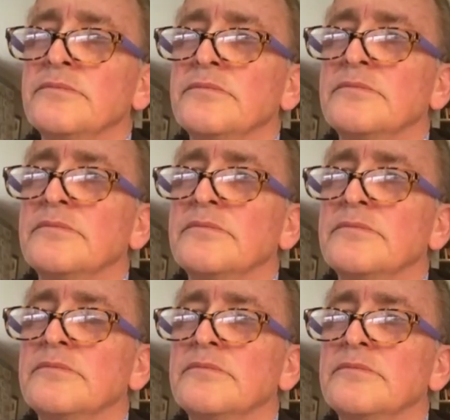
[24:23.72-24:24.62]

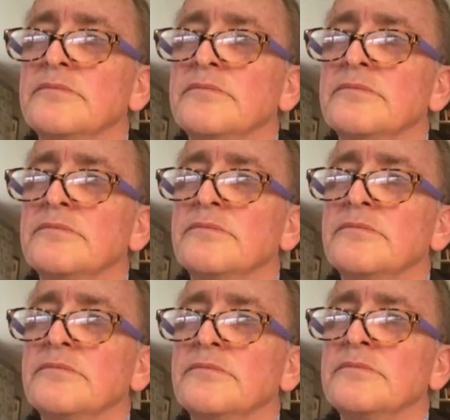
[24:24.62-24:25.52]

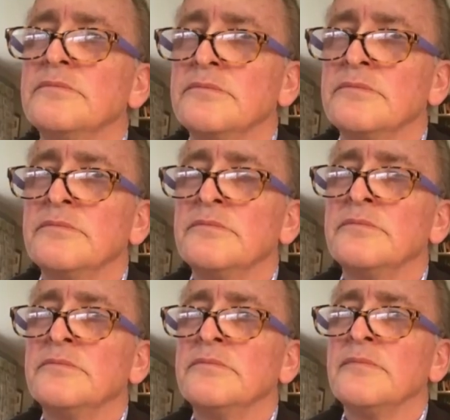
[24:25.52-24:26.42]

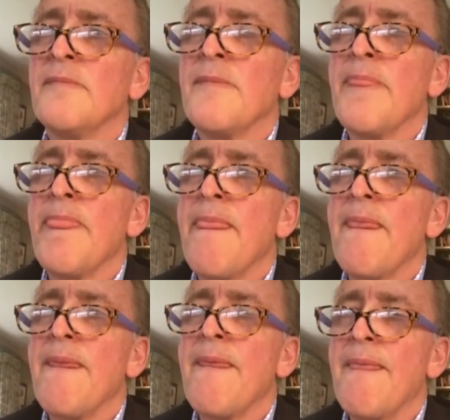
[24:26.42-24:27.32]

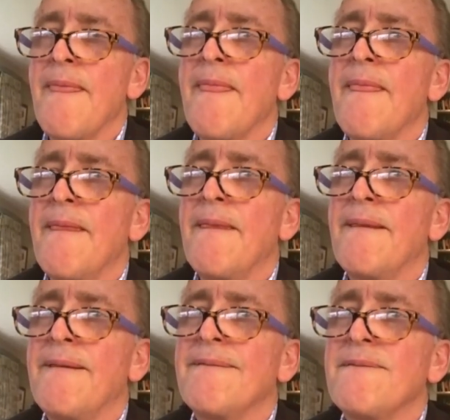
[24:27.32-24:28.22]

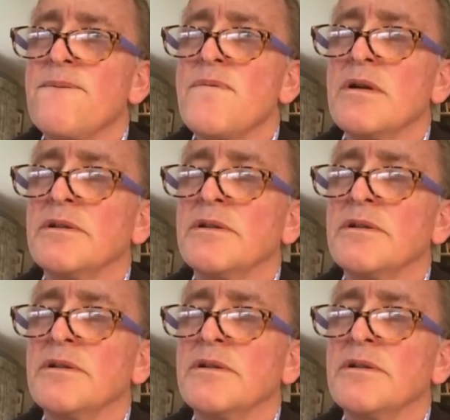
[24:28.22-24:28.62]
[no speech]